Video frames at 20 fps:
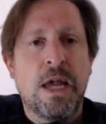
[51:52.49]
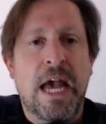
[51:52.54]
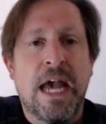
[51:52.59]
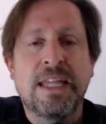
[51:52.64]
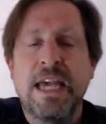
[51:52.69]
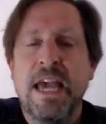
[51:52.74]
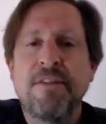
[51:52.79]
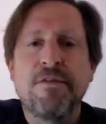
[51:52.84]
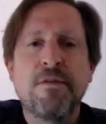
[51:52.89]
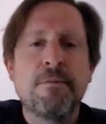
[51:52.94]

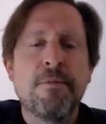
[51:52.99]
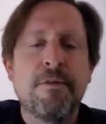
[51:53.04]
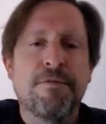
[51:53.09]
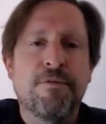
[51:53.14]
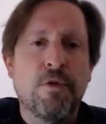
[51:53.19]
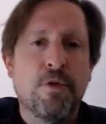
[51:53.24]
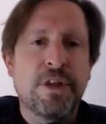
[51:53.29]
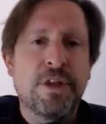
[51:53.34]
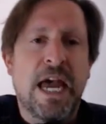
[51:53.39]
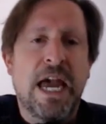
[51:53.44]
And even
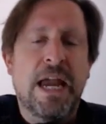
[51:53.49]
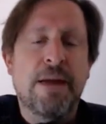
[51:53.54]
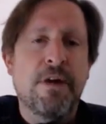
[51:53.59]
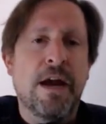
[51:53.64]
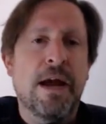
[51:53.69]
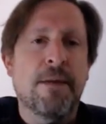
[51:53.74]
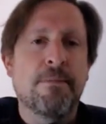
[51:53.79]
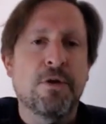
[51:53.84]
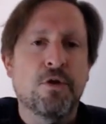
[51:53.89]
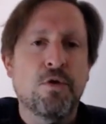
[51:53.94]
before the
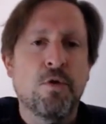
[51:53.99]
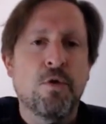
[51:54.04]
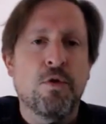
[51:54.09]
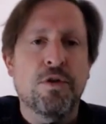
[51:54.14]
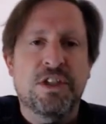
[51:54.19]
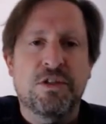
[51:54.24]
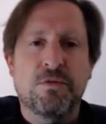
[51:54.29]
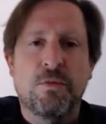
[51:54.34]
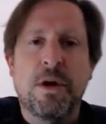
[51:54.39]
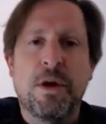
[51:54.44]
Abraham
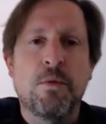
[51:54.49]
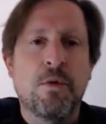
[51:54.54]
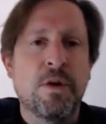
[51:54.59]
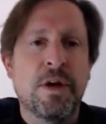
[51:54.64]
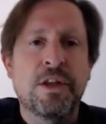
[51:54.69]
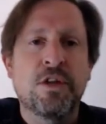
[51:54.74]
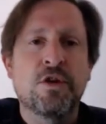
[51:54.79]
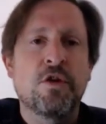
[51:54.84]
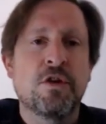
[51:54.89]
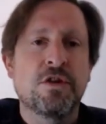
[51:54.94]
Accords, we were
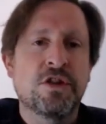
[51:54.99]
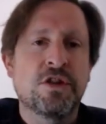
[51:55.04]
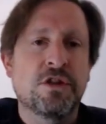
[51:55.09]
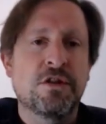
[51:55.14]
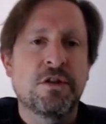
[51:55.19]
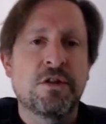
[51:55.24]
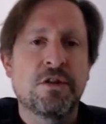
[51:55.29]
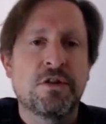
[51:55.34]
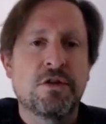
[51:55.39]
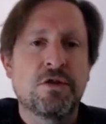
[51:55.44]
in
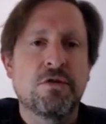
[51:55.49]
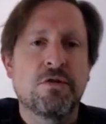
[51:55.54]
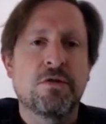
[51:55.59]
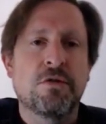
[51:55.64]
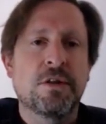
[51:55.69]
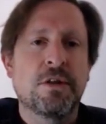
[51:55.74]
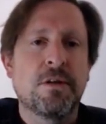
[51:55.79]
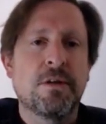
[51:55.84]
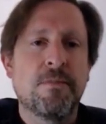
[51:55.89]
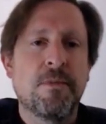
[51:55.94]
constant
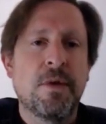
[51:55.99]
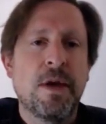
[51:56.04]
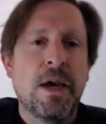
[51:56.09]
talk.